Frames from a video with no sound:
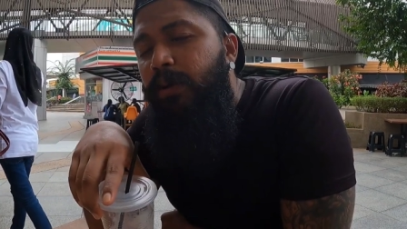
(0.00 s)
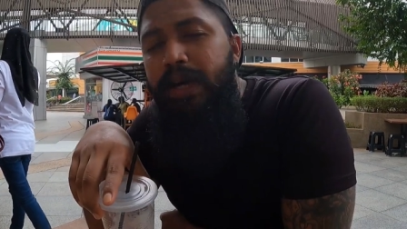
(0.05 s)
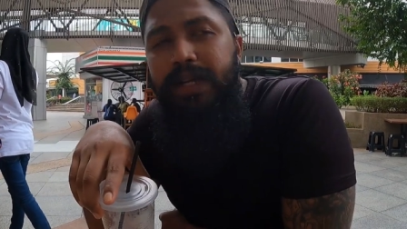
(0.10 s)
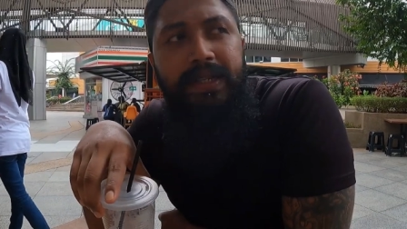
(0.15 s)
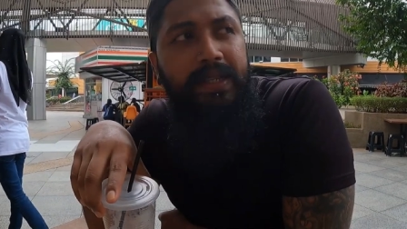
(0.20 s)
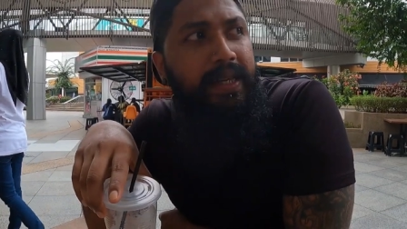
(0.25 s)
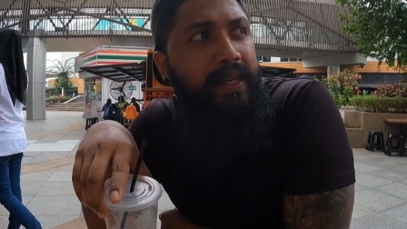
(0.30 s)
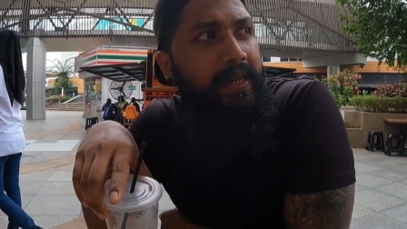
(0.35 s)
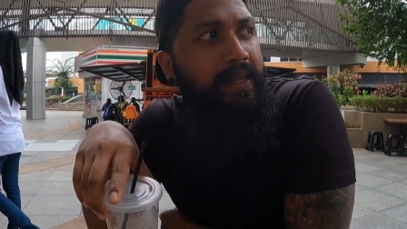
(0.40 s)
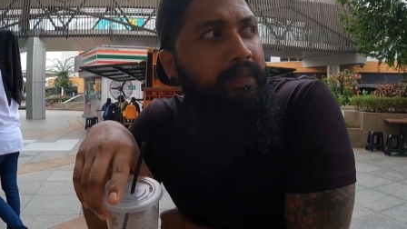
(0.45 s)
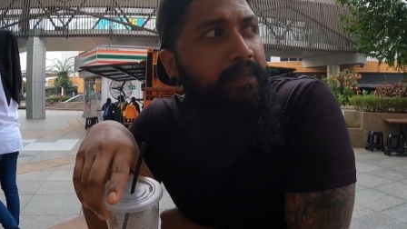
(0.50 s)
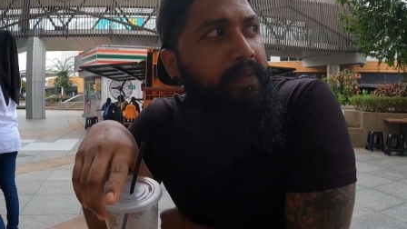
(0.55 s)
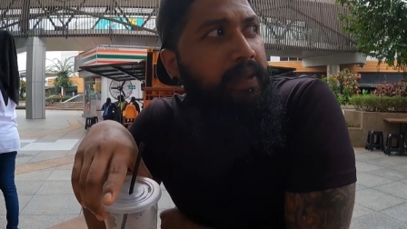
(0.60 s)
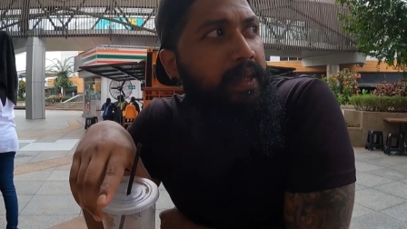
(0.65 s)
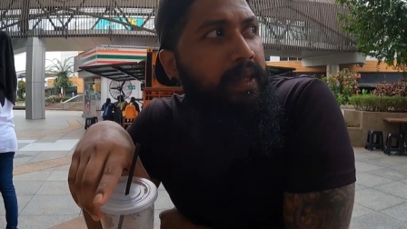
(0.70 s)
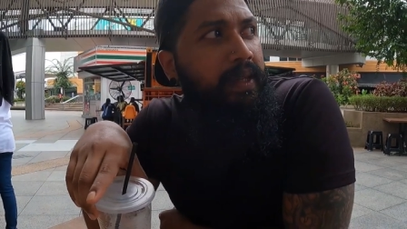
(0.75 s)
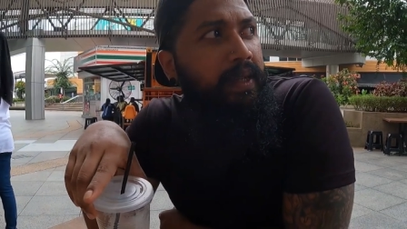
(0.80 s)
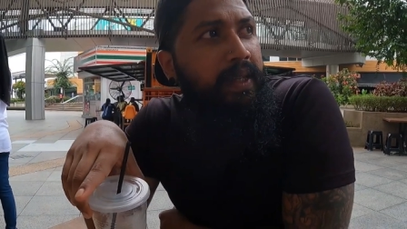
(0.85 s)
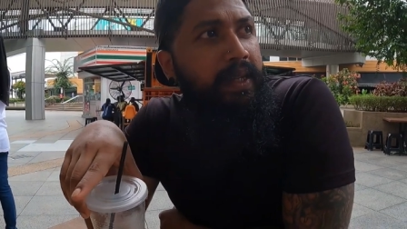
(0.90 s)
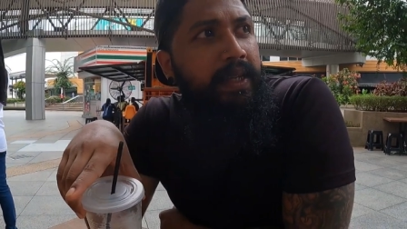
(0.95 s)
do I say it?
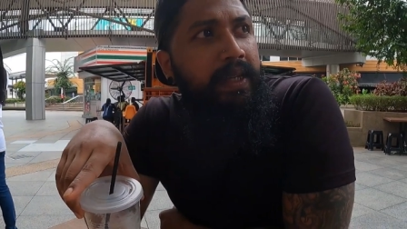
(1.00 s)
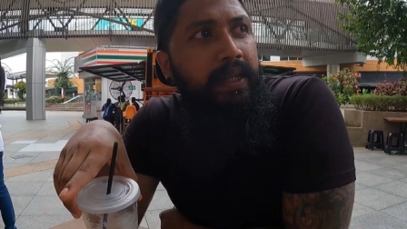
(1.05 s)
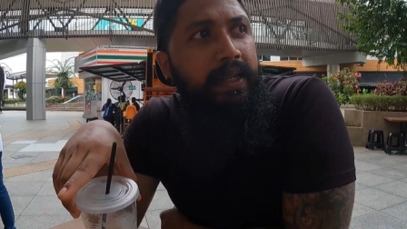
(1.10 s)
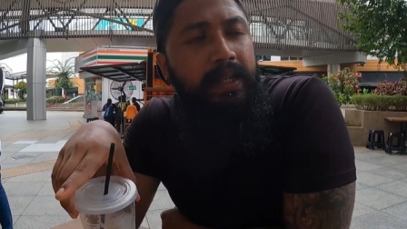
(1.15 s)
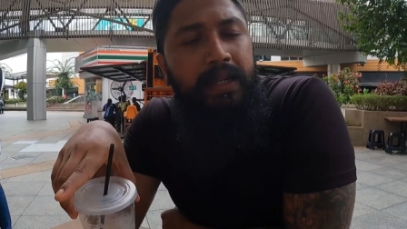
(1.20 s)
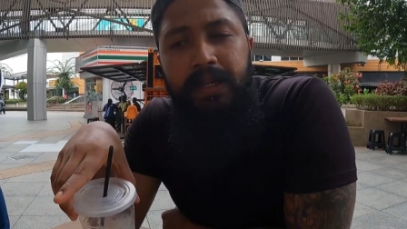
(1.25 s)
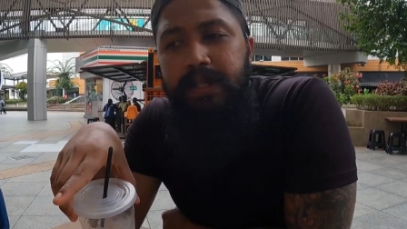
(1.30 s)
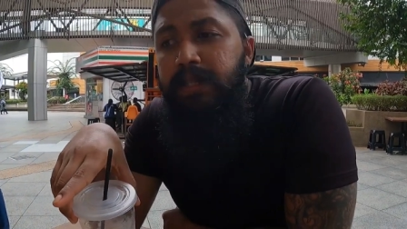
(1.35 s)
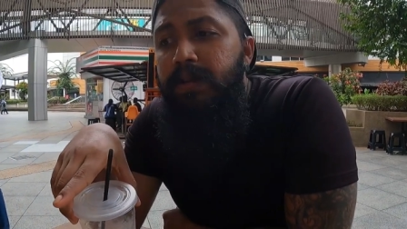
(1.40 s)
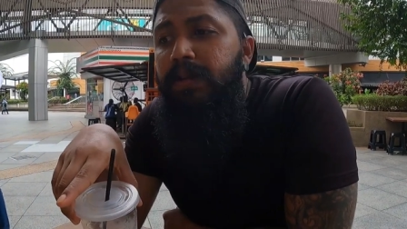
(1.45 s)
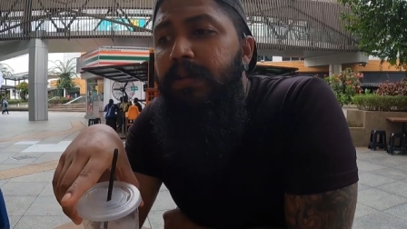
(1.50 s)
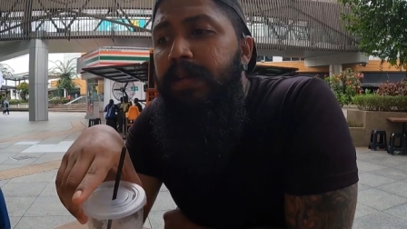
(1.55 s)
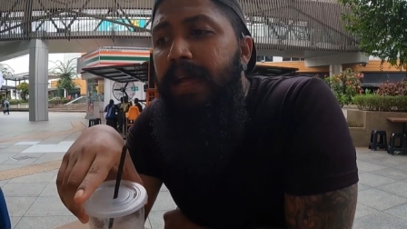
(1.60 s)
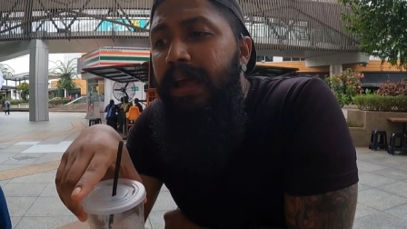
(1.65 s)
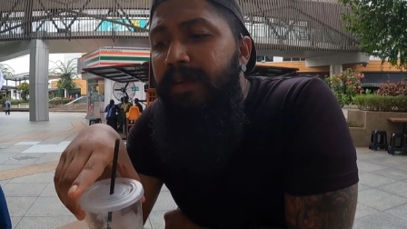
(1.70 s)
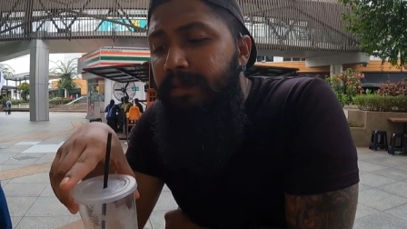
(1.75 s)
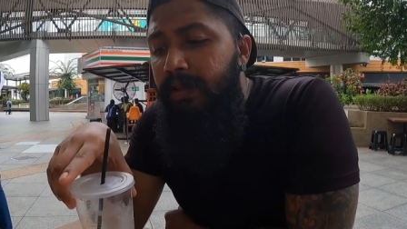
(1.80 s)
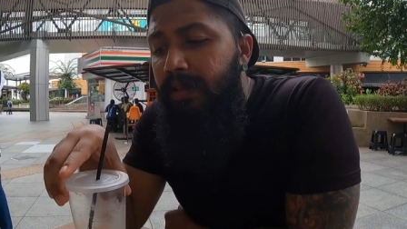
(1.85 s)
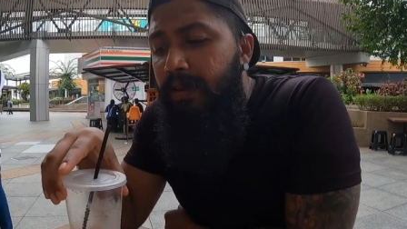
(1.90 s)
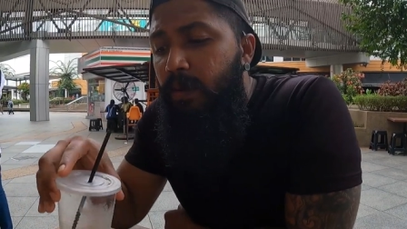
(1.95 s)
So
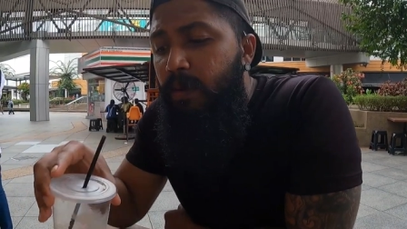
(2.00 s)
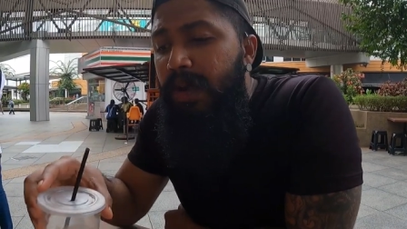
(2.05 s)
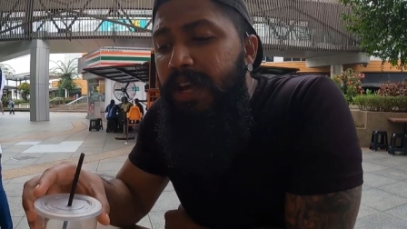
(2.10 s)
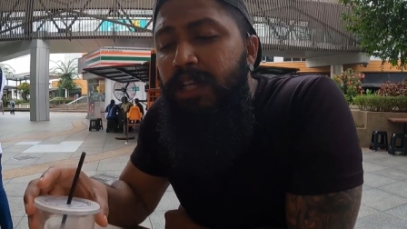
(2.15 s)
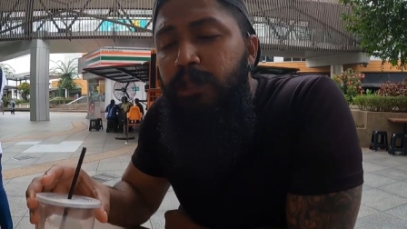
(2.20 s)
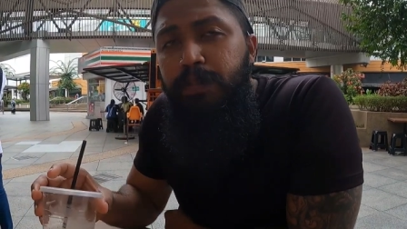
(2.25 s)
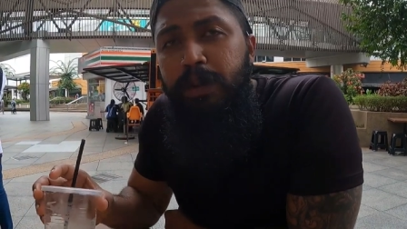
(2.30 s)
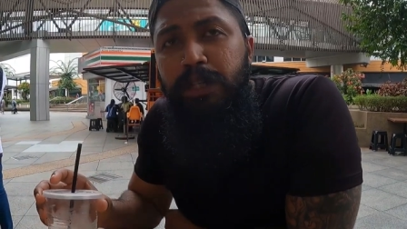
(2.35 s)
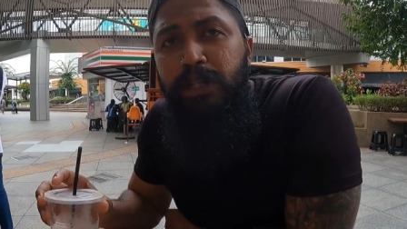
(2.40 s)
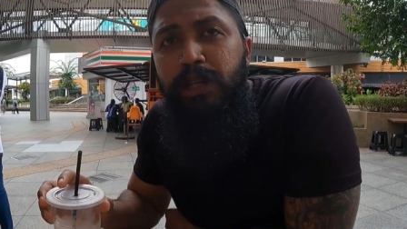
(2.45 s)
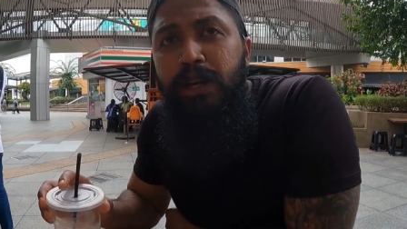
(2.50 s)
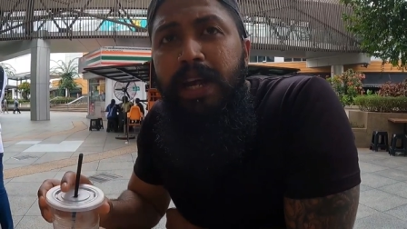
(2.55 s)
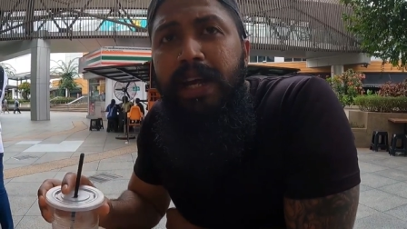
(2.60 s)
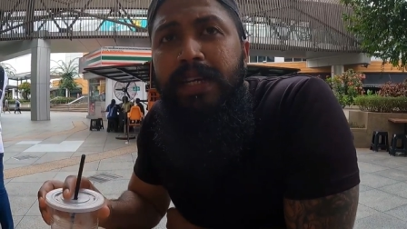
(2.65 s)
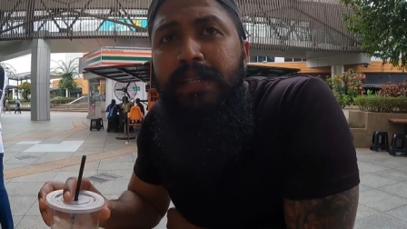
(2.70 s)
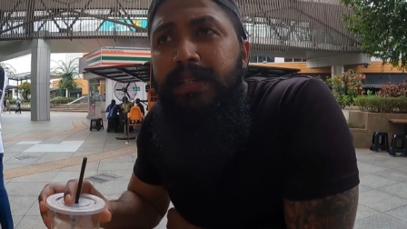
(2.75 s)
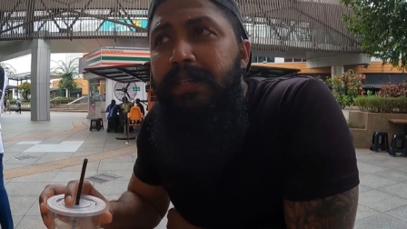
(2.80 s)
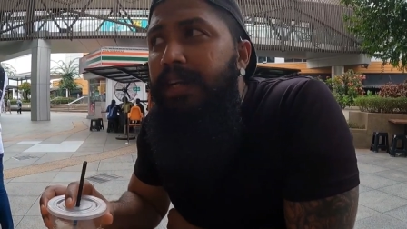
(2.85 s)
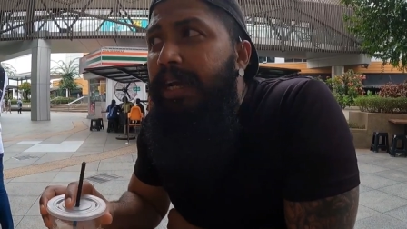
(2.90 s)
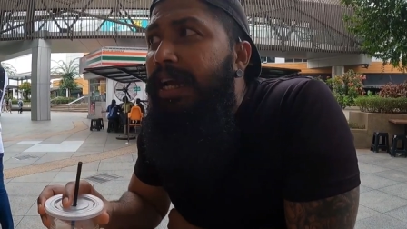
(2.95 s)
everything we
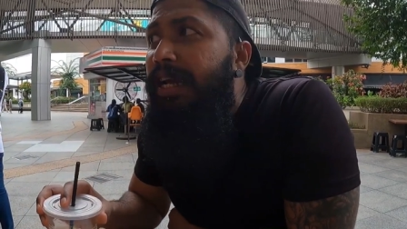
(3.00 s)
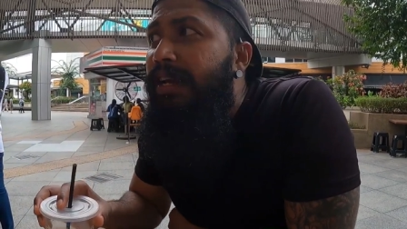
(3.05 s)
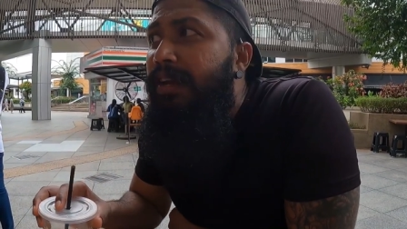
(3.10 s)
specialize in